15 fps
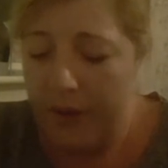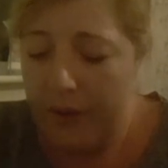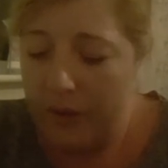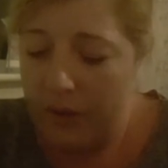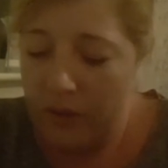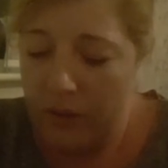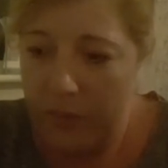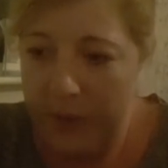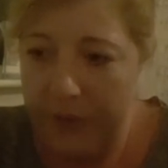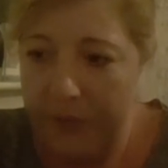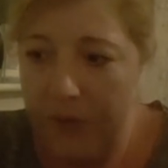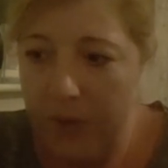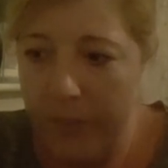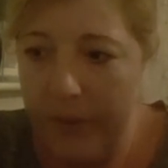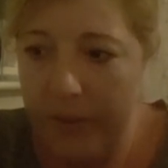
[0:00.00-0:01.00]
But a
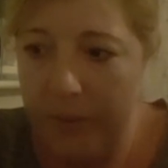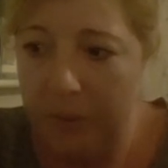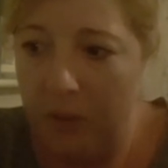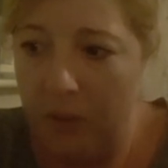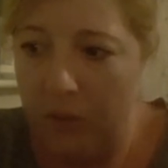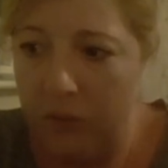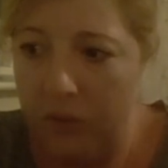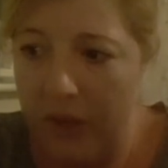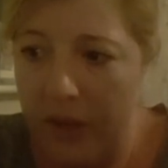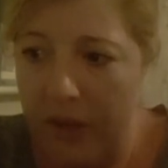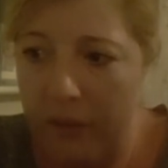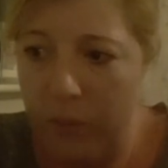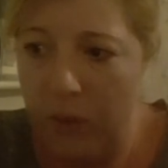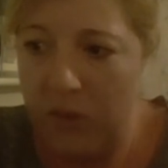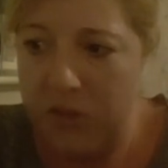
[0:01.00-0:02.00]
few people will
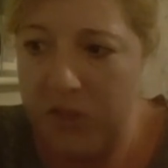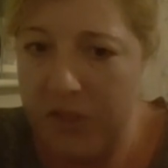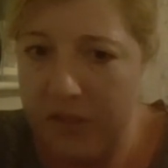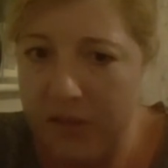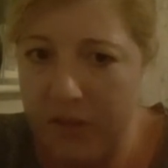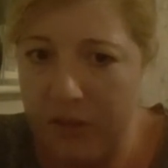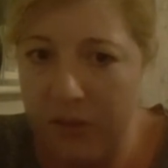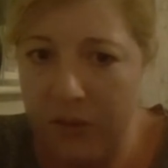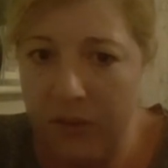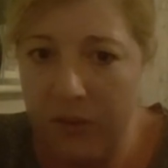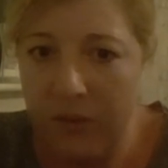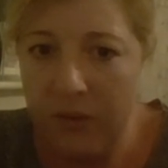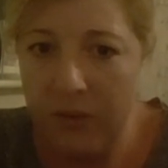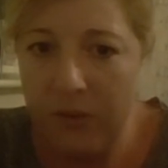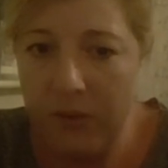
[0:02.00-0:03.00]
watch this
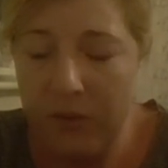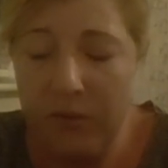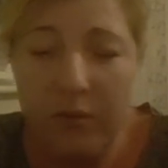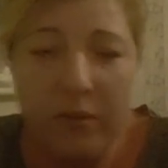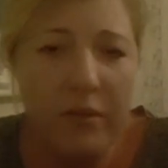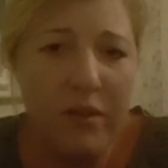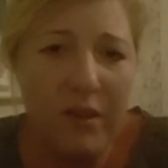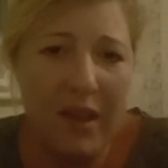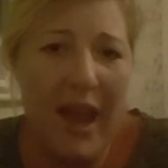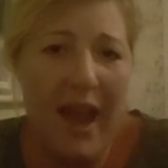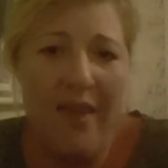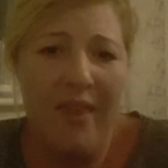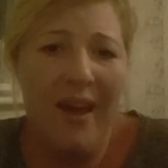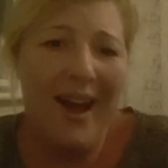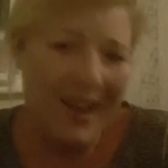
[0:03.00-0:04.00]
and
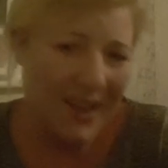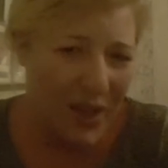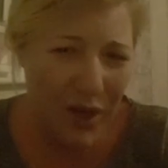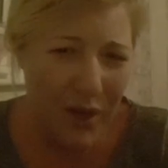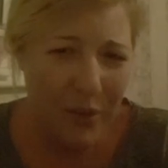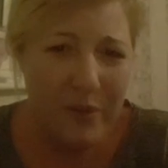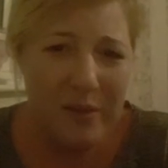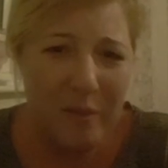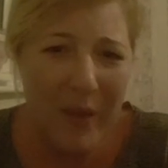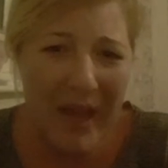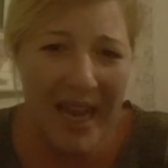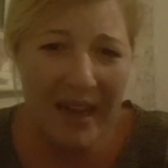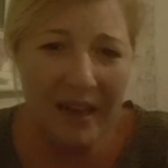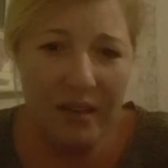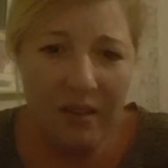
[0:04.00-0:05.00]
get that, you know what I
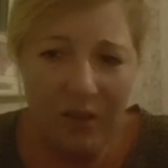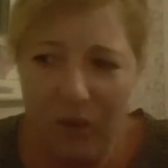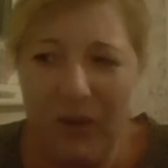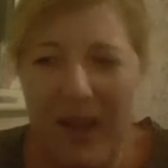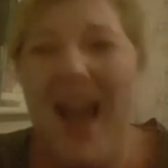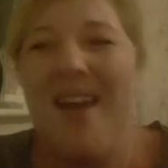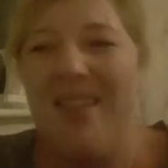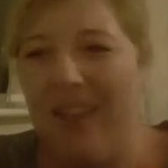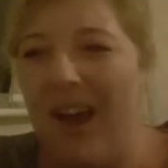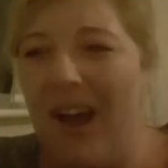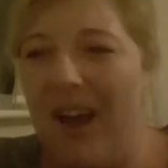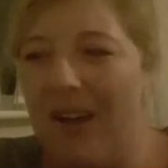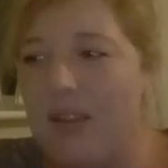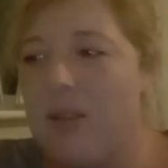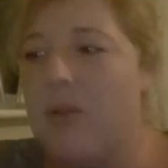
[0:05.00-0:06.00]
mean? They'll get
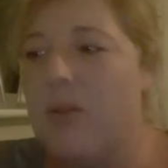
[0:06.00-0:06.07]
that.